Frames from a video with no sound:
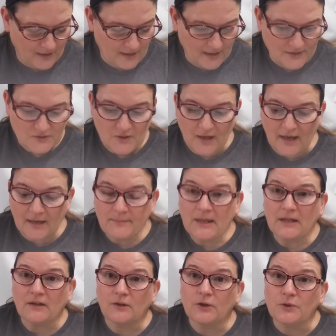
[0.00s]
So I'm
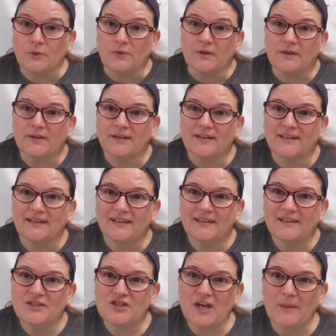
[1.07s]
in Luke
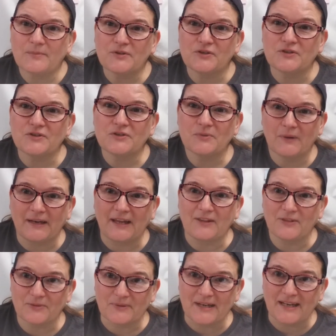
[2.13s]
chapter
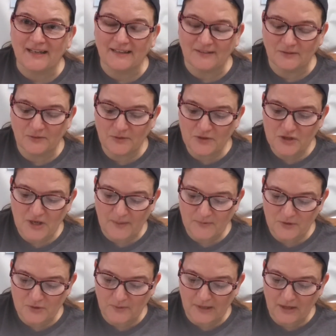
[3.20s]
23. Luke chapter
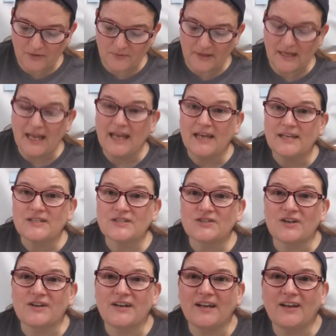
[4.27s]
23,
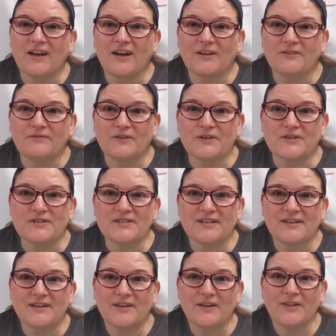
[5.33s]
starting on verse
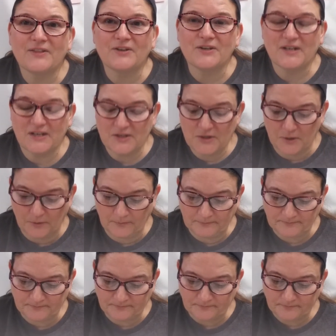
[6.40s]
32.
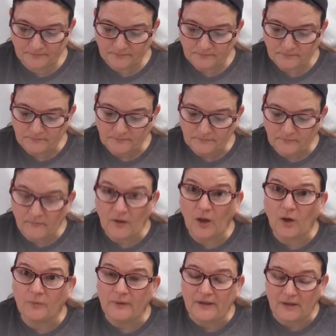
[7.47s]

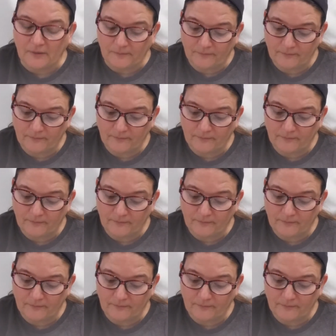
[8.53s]
I'll read it.